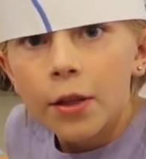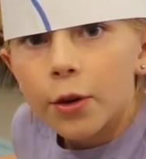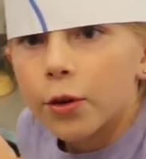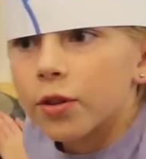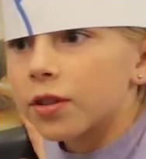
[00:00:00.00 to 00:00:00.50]

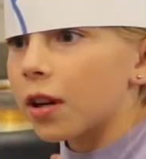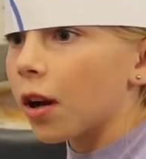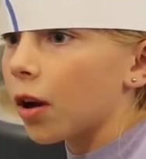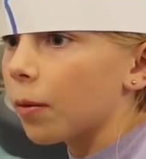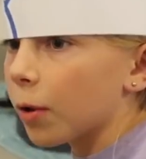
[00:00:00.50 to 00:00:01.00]
there was
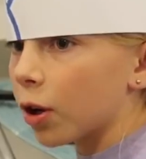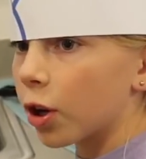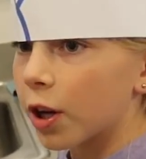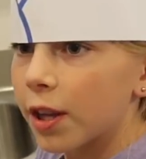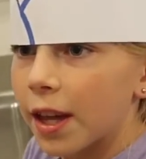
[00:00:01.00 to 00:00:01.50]
um, a
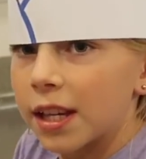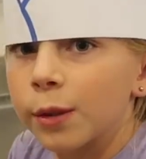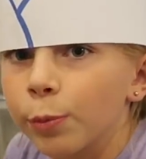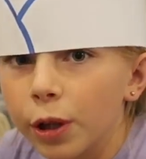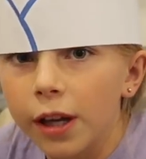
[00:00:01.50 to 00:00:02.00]
cookie that
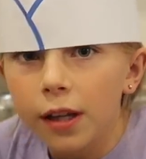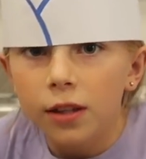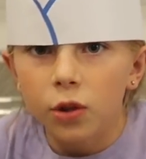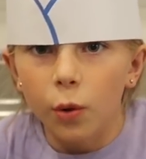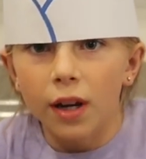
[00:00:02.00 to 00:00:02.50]

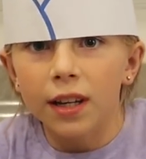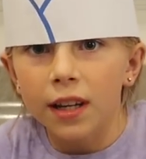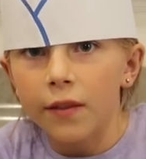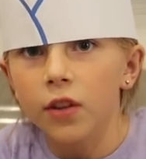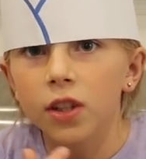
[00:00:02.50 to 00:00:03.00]
split, so I
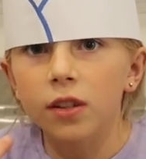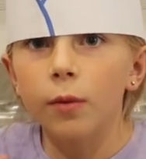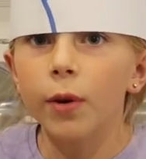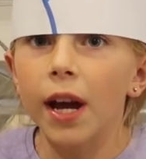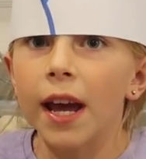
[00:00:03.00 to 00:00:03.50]
didn't give it to someone.